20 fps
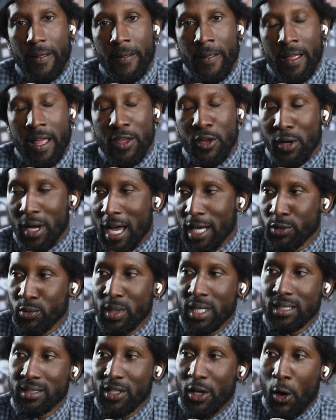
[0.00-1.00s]
And you guys want
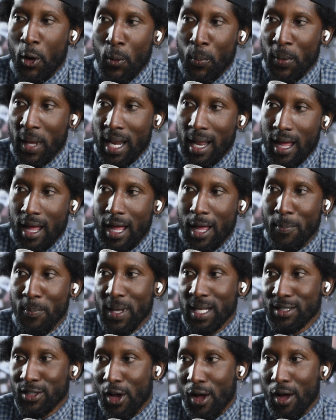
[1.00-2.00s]
us to open up
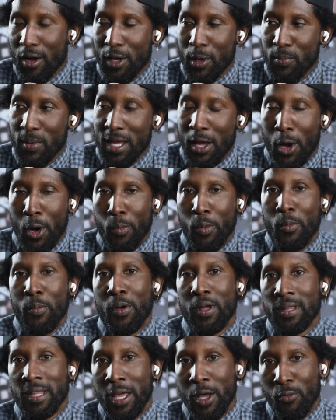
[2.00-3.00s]
and talk and be open,
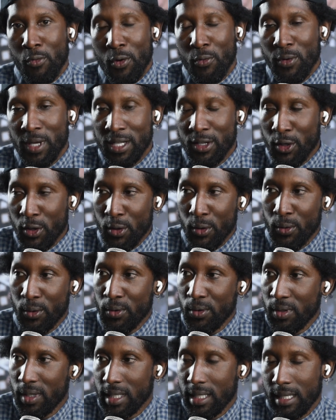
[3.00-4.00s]
but then when we do,
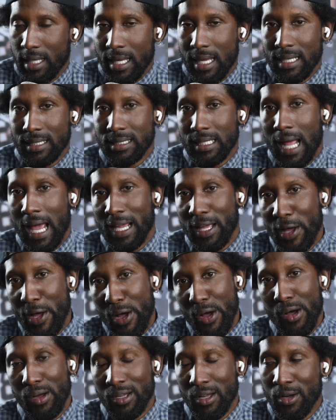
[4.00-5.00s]
it's like,
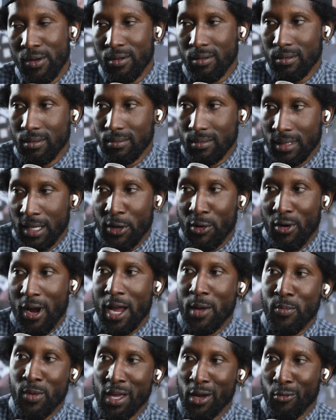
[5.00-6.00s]
oh, go cry
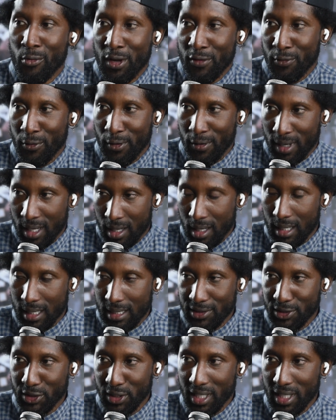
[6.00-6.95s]
me a river and all this shit.